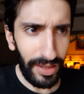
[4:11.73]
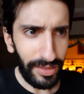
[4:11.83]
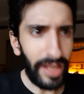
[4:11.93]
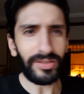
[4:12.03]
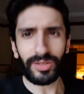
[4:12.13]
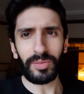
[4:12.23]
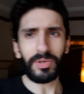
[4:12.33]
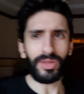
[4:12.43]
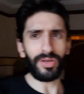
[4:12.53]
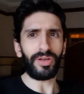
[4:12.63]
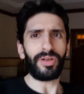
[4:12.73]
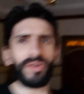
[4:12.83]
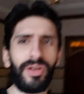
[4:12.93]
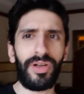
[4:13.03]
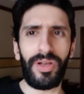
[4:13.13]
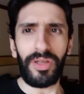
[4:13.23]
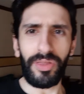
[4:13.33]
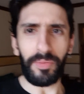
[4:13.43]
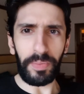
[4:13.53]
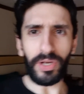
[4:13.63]
That's going to be the,
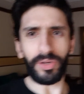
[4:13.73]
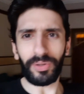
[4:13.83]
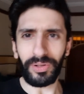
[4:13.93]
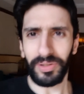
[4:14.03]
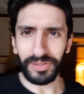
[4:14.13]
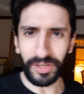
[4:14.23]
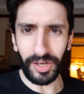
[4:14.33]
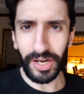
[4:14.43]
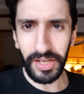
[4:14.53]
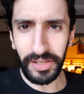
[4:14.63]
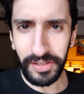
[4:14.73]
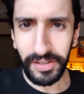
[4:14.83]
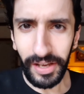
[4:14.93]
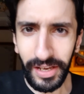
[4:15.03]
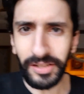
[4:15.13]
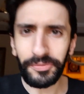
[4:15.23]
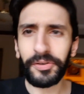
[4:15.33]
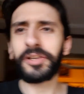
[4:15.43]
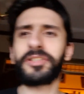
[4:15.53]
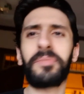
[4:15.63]
the pickle, alright? I need to
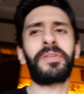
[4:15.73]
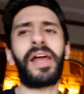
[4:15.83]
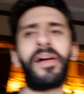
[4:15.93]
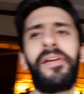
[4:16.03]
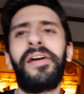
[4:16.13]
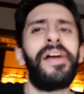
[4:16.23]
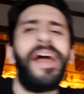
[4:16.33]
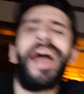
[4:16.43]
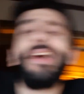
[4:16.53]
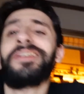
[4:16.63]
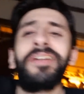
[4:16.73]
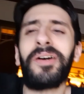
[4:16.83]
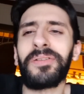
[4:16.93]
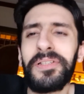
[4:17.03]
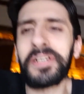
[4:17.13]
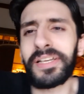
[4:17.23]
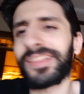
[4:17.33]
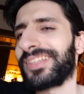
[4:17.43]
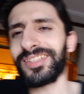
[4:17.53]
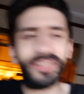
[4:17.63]
figure something out. I don't know. Look,
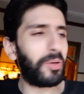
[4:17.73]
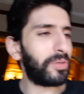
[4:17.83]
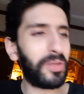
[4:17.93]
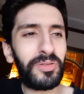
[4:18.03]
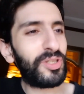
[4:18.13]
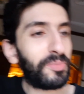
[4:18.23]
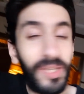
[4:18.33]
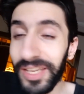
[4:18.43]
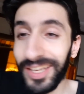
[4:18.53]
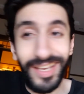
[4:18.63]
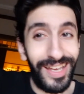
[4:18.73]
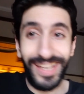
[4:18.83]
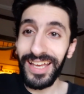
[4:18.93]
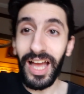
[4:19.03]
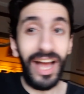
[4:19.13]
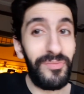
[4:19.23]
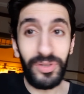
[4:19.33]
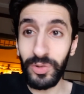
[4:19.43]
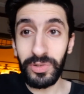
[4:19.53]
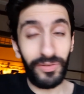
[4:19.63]
this whole YouTube thing, I've been
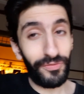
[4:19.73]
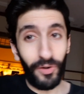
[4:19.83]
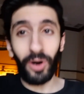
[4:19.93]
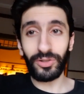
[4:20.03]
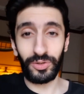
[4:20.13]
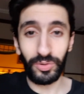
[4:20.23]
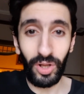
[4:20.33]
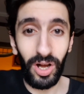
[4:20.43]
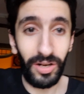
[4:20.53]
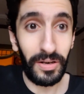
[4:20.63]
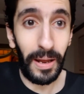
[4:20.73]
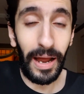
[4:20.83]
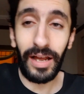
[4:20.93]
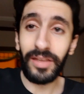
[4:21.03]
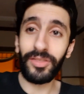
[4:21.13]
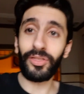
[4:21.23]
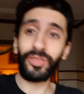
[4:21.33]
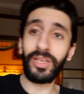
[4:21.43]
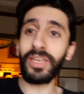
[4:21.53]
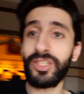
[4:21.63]
doing it far too long. I the
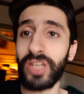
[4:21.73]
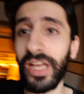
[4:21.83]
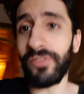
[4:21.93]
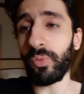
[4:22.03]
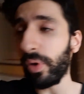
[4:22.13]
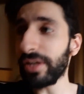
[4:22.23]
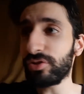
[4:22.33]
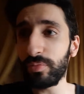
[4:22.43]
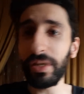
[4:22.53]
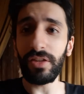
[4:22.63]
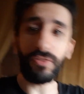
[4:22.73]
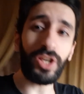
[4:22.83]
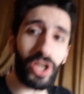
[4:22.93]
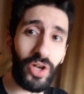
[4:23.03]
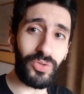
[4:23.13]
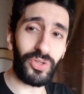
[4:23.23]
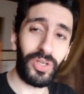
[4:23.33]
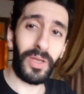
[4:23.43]
thing is, I have way too many videos